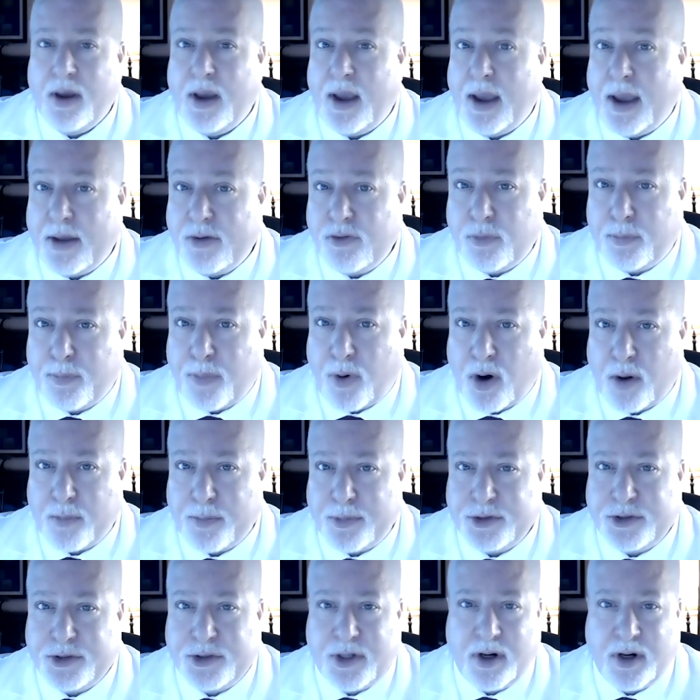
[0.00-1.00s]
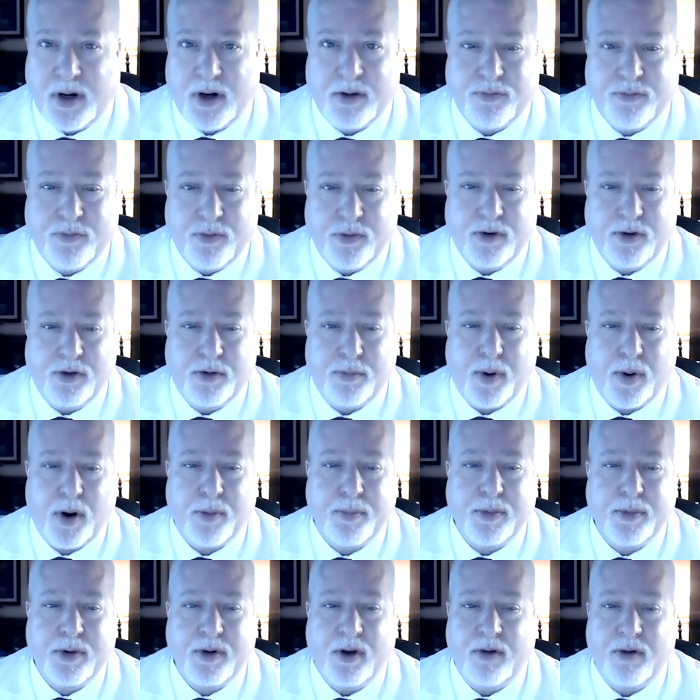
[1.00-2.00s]
and Department Chair for the
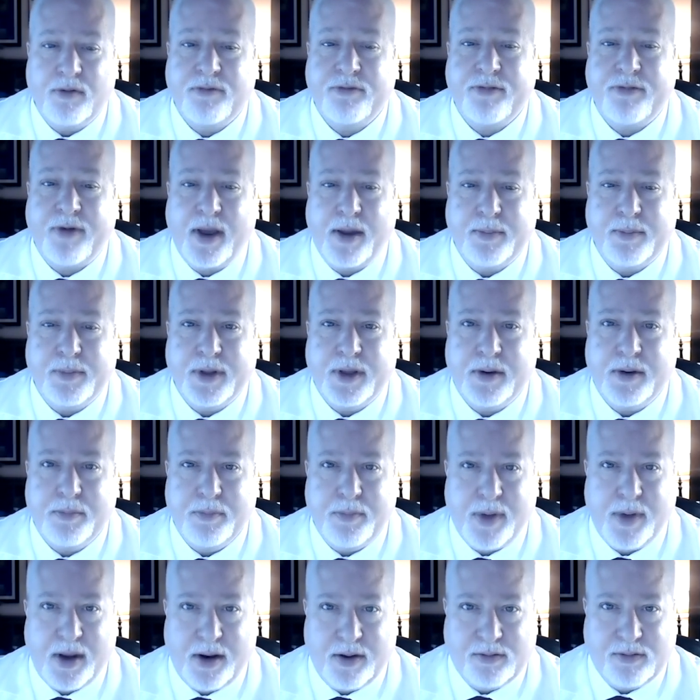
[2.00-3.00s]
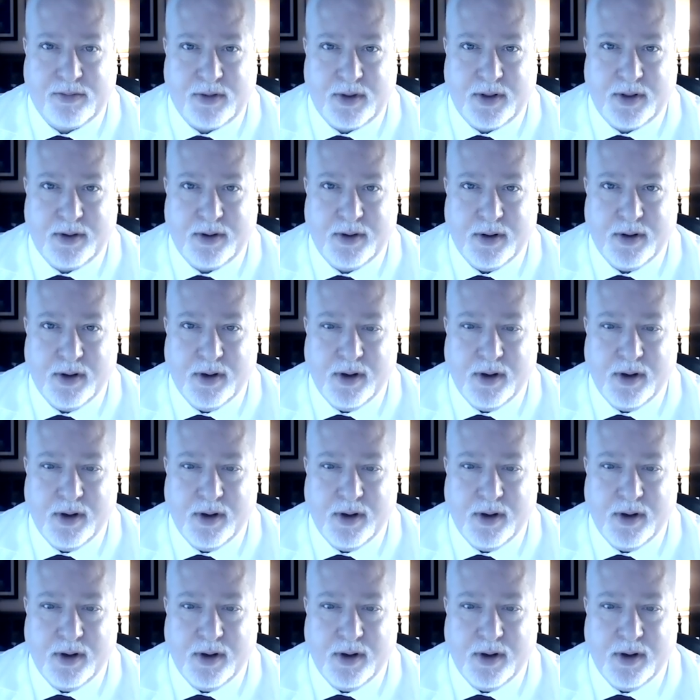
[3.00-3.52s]
Department of Family Medicine.